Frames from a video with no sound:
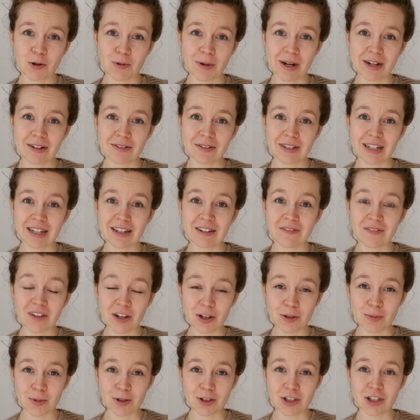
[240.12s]
more readily
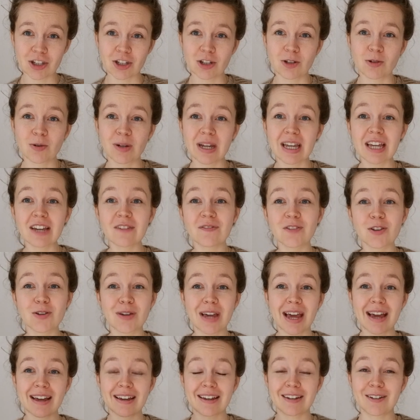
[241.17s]
available to you if you
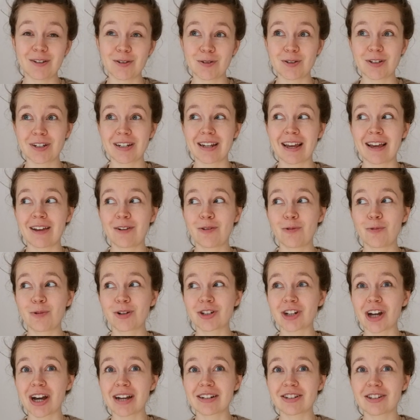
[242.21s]
can't get Nutiden,
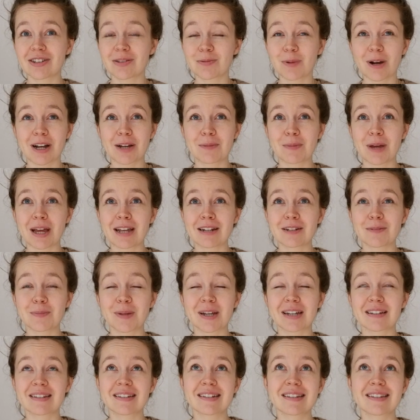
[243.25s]
which I just recommend
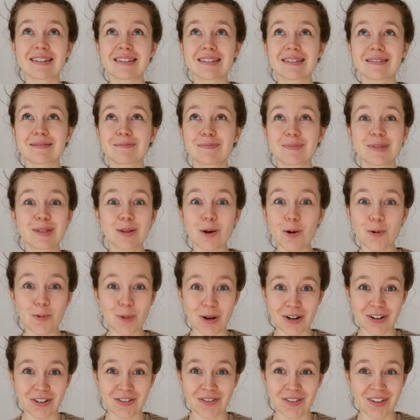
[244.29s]
because it's so
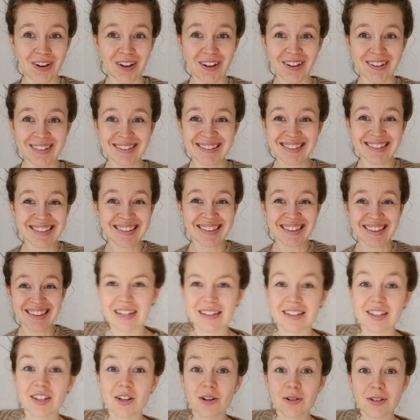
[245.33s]
wonderful.
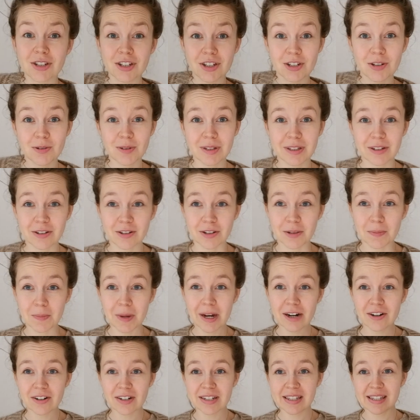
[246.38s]
So to do a little
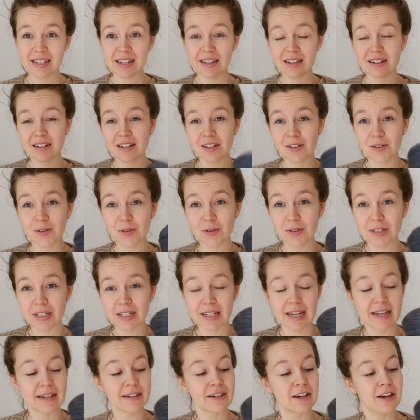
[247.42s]
comparison,
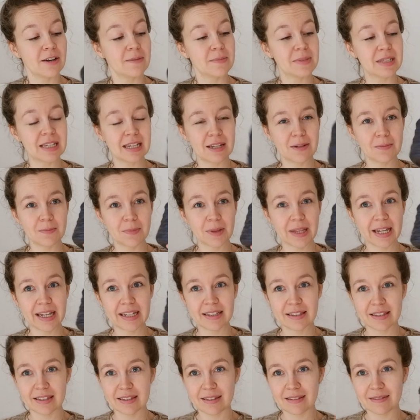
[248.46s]
Nutiden comes in
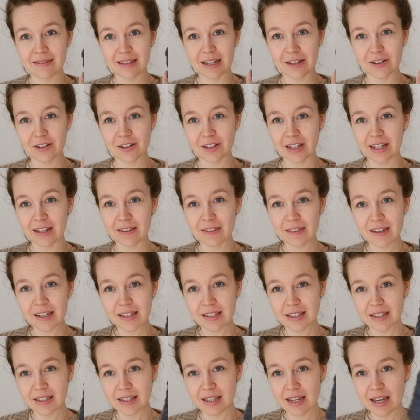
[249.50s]
plates that look like
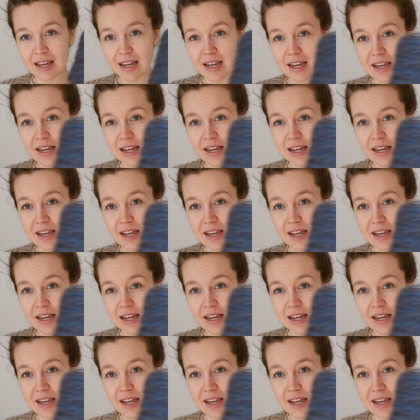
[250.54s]
this.